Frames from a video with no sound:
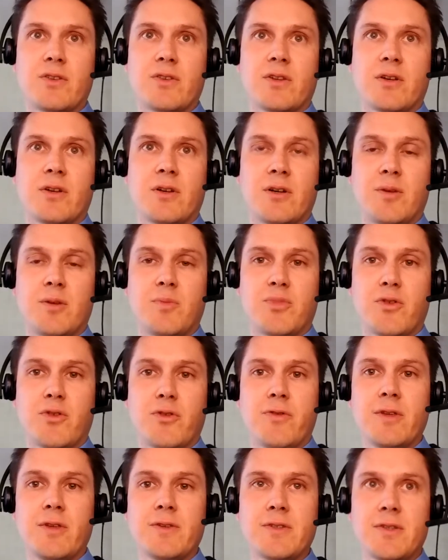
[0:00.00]
a
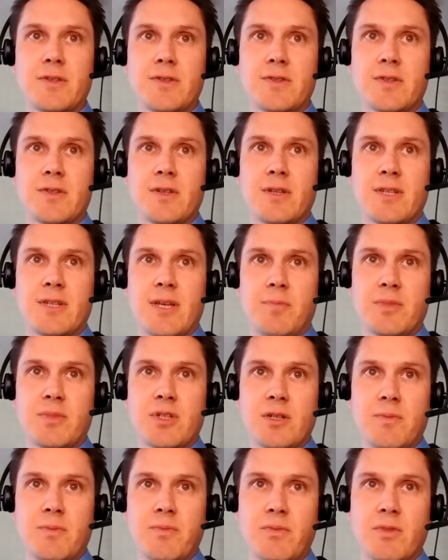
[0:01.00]
prosthesis
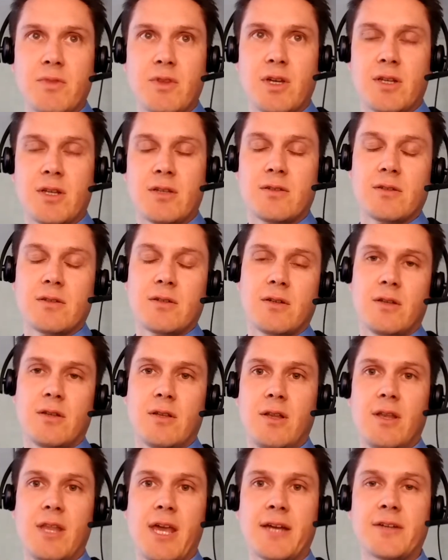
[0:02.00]
adapter that
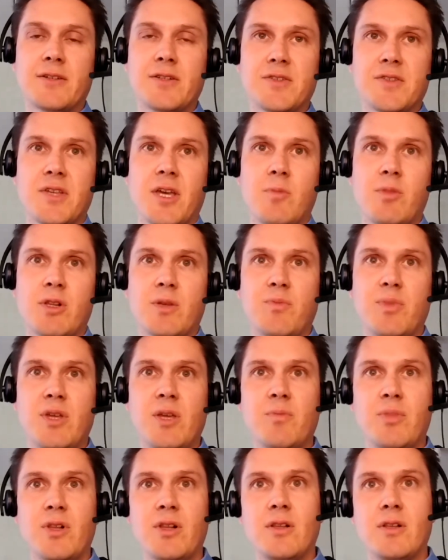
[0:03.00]
leg disabled
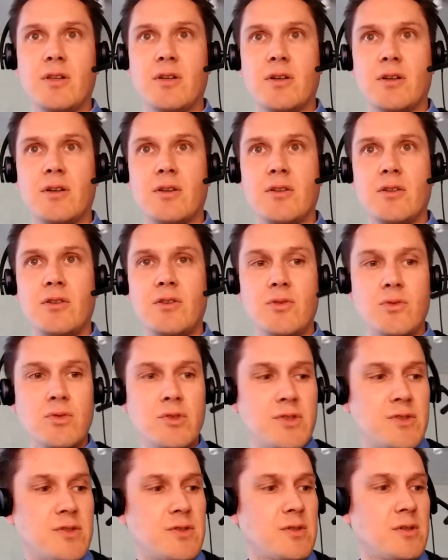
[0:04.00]
people
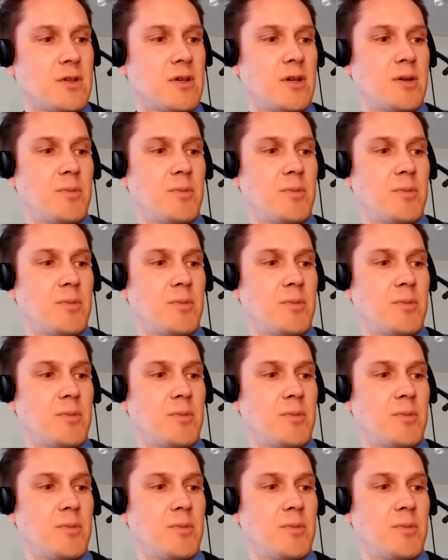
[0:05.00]
use